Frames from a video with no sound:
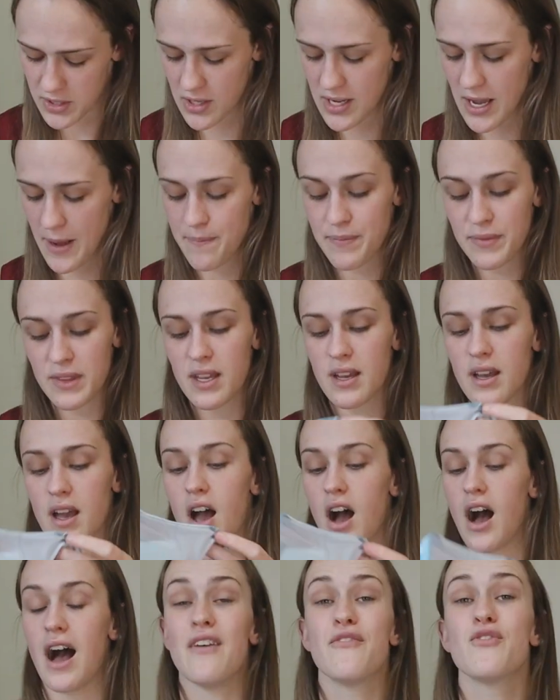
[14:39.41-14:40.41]
So yeah,
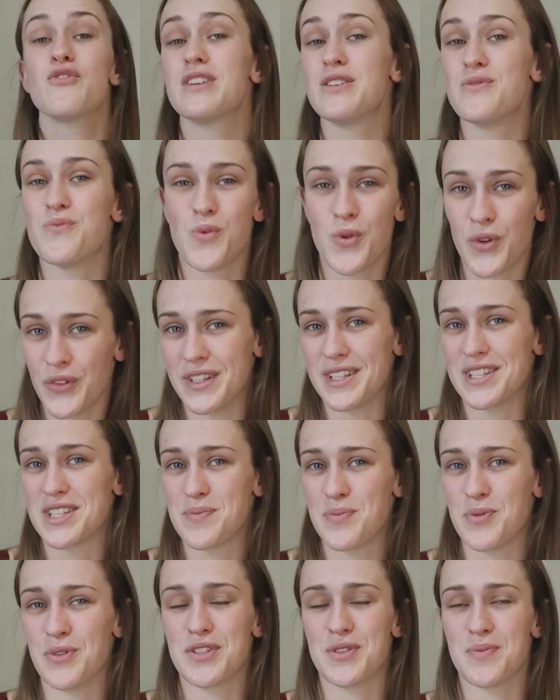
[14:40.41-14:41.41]
I've already worn this
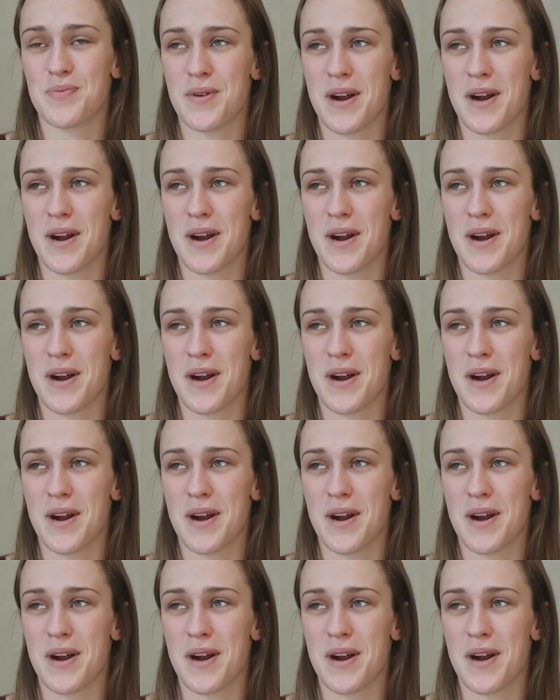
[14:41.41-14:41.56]
sports